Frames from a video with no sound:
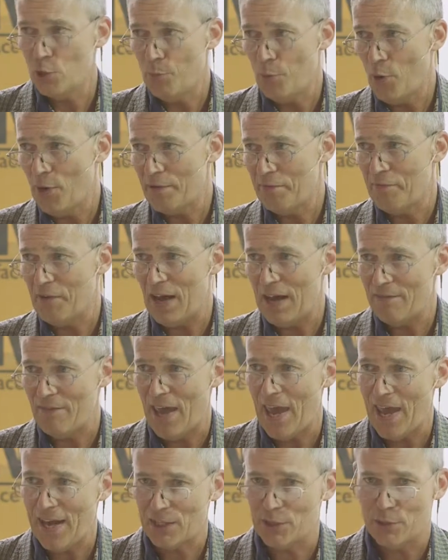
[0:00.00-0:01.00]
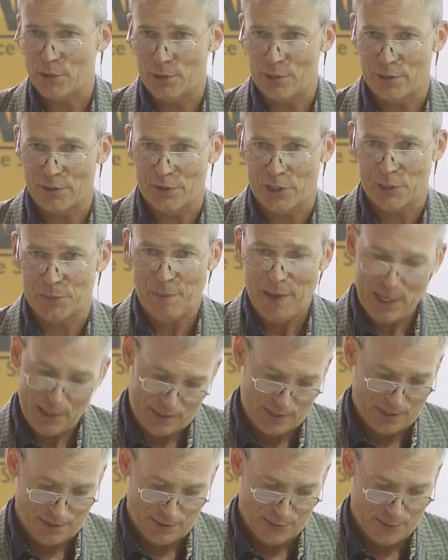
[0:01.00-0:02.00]
2.5 hectares of
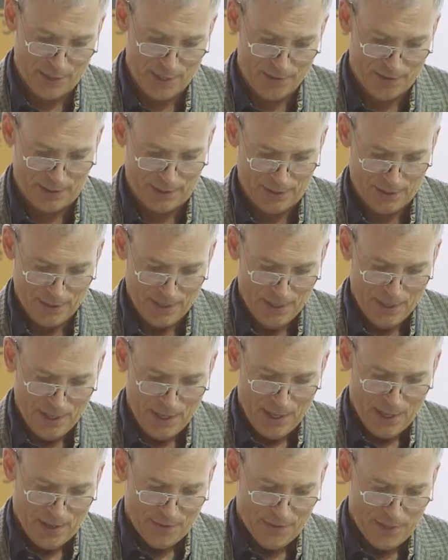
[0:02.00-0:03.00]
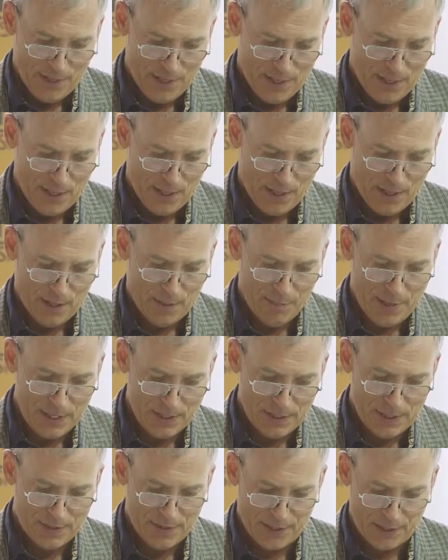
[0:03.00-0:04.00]
space underneath it. The
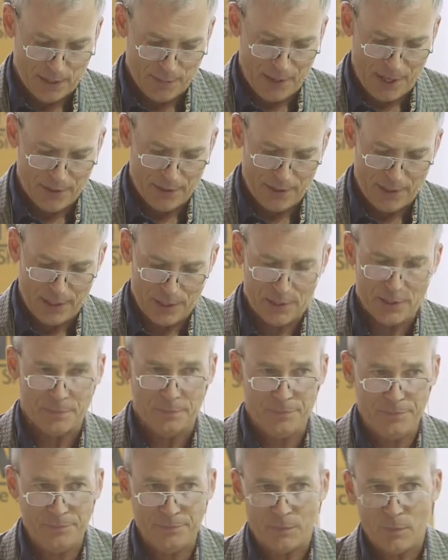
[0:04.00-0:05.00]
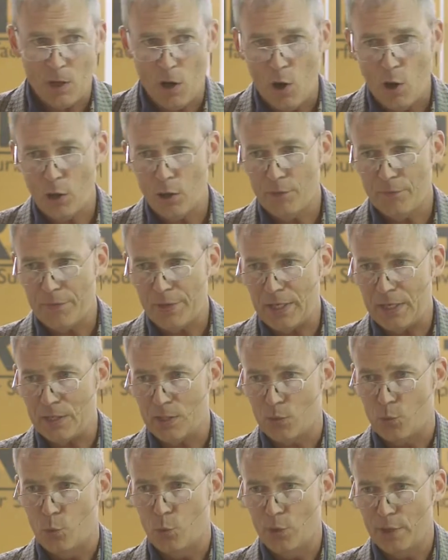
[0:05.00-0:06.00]
amazing thing about it is all of
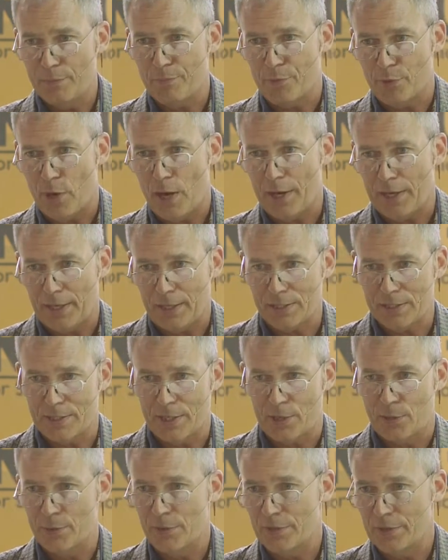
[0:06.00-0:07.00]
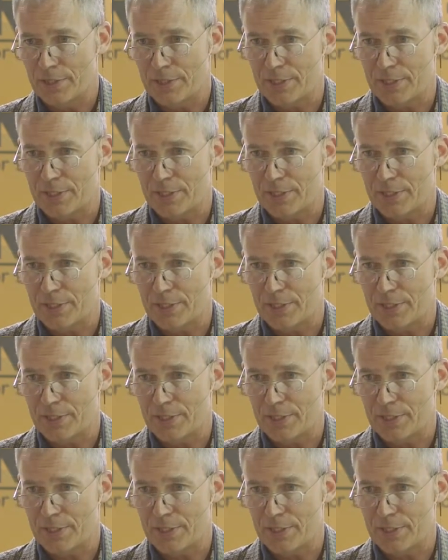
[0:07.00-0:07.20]
these wood products that are in the